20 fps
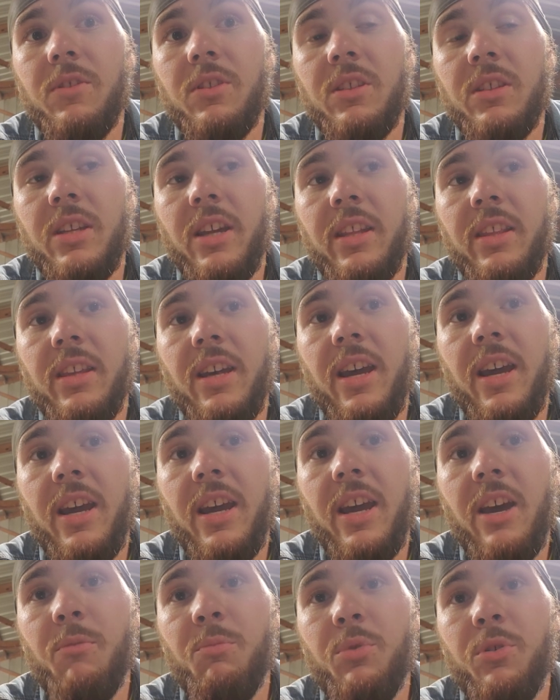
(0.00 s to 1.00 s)
So it's got the
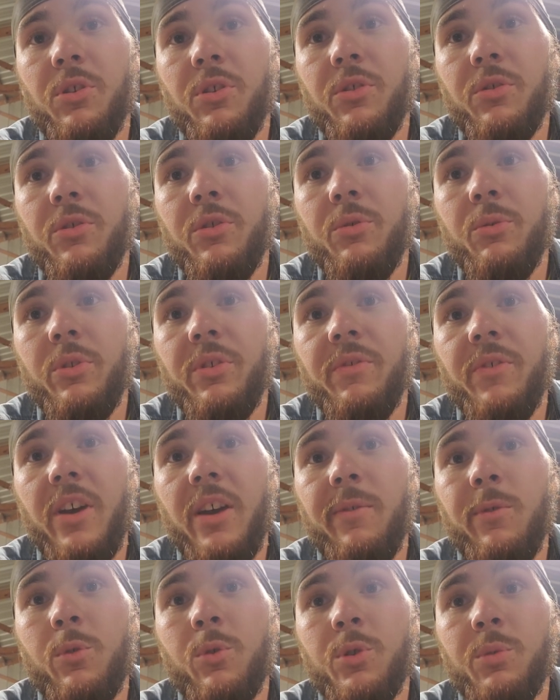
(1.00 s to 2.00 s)
high output,
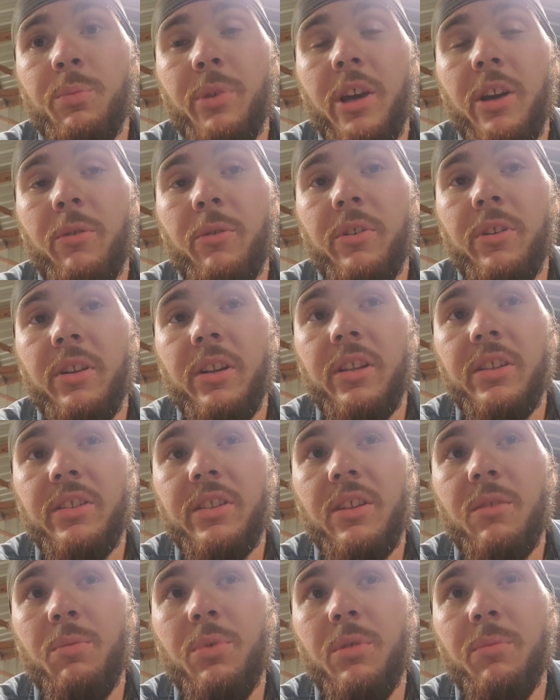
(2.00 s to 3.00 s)
325 horsepower, and it's
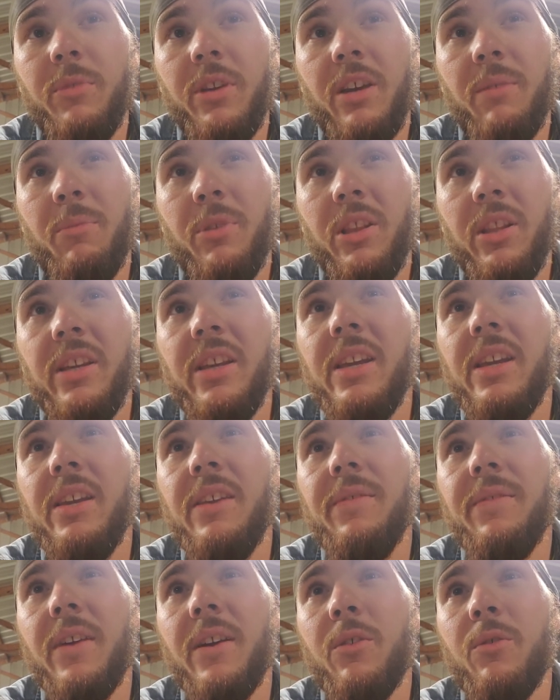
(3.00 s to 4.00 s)
going to put me, I
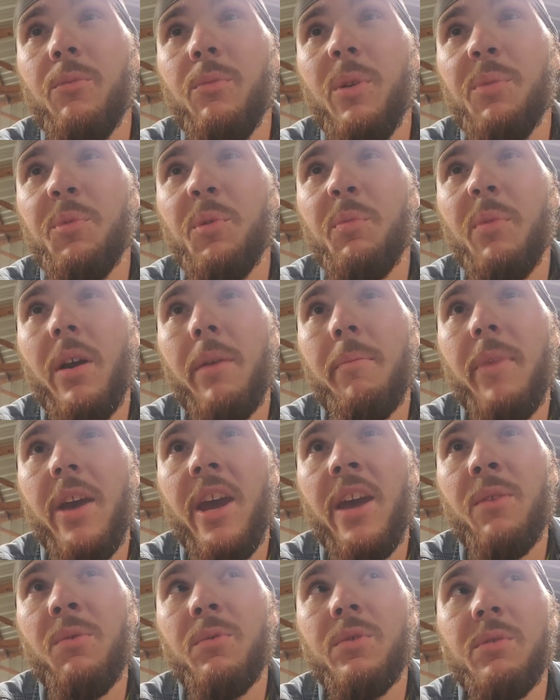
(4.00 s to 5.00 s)
believe, I remember my
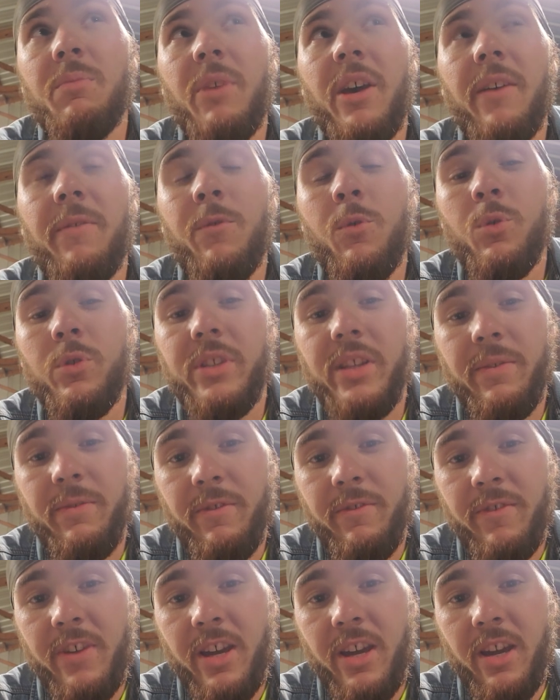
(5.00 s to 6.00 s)
math is about
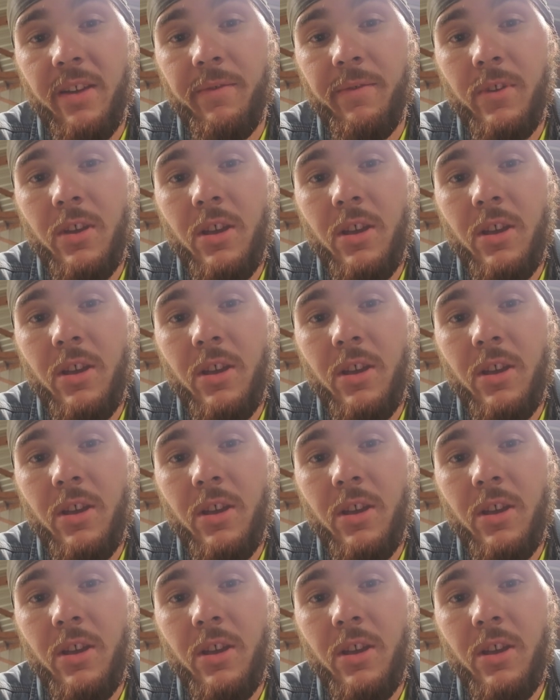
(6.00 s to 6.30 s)
475.